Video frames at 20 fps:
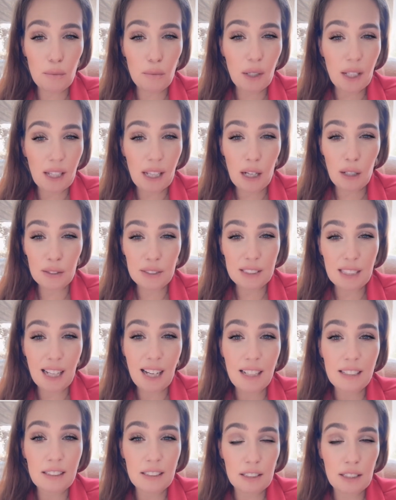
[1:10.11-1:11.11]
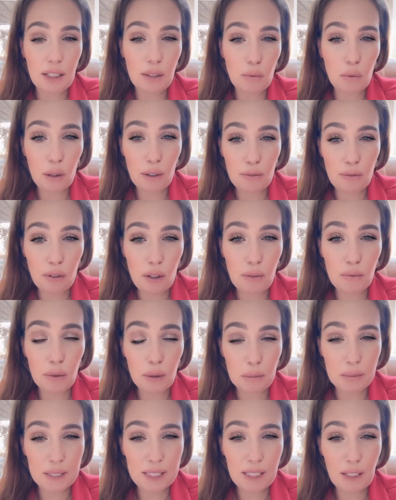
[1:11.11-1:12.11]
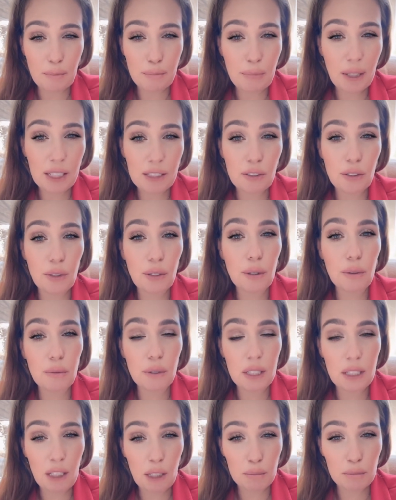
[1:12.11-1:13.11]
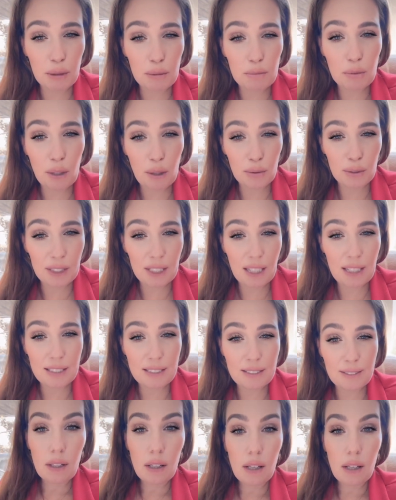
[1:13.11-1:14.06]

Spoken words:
Without that, the T1 form will be sent back to you and will not be processed.